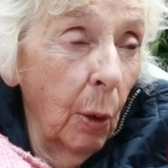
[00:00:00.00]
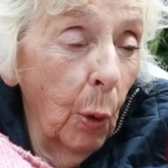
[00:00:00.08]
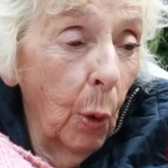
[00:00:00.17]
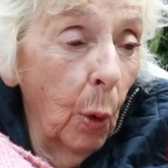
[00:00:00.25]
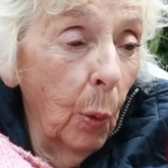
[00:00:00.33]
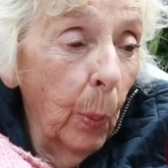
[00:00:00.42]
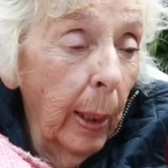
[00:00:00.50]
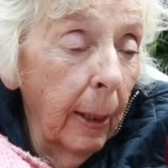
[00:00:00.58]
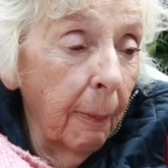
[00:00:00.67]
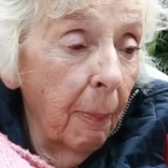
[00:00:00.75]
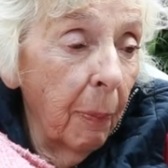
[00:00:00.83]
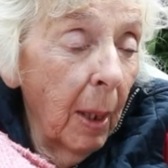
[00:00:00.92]
You know.
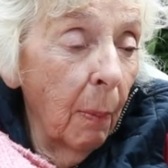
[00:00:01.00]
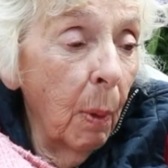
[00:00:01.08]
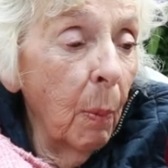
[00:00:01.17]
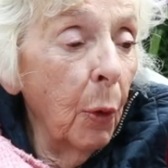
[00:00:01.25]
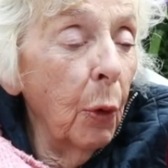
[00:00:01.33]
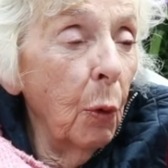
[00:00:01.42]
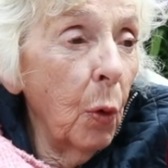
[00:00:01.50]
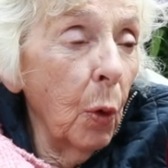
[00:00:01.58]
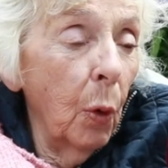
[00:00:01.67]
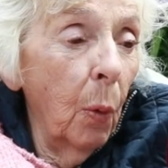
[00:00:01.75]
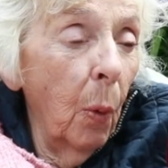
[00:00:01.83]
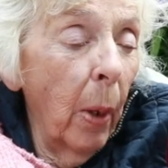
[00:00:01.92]
Now my mother used to
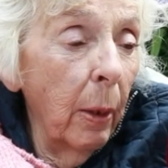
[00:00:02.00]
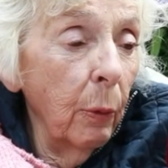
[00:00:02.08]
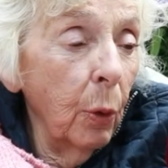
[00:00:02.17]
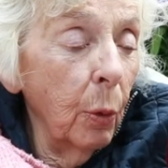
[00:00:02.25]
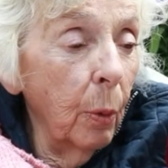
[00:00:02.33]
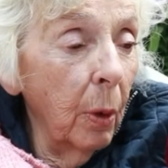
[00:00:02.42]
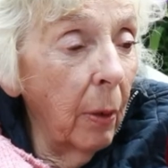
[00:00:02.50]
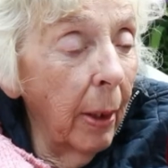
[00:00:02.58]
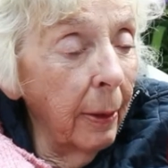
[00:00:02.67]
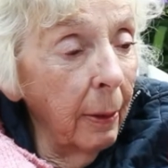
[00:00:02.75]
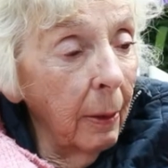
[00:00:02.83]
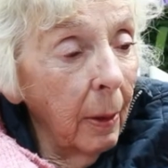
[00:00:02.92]
go out to her
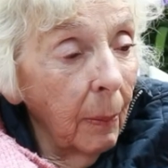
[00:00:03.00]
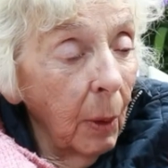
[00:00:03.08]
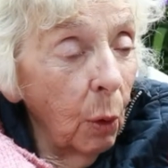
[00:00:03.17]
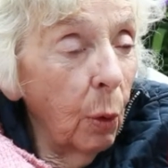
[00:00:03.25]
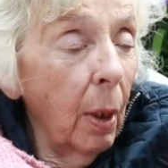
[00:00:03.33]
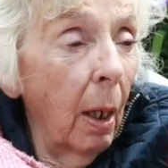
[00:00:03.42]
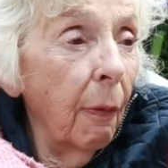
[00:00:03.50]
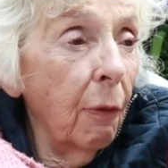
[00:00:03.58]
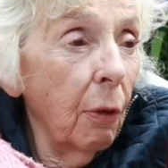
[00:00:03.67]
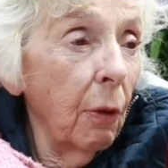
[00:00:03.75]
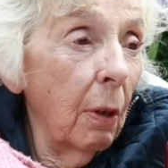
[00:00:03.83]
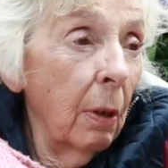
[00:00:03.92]
and look
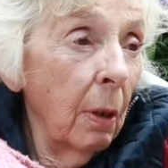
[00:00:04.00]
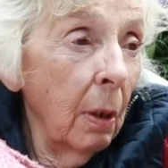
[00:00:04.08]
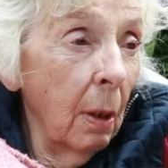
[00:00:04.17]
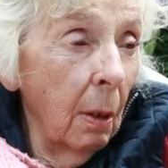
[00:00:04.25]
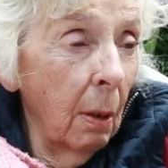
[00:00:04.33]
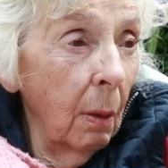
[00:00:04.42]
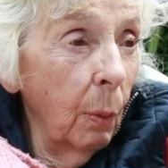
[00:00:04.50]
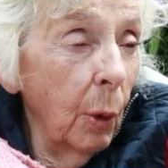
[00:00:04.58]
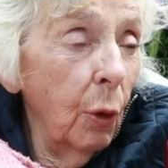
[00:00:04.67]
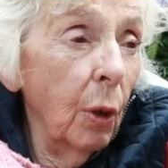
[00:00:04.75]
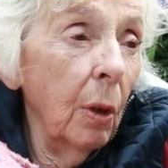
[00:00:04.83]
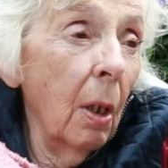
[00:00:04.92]
after her, you know, when
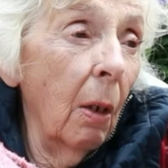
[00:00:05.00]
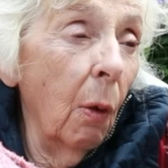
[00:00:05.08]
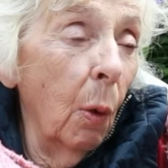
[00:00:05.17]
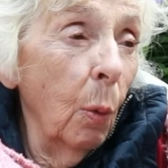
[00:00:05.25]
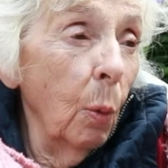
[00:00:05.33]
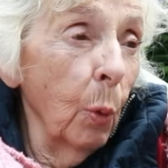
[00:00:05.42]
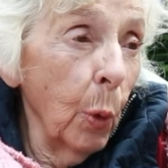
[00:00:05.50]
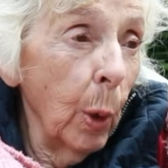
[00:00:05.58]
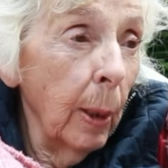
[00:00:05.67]
she got old.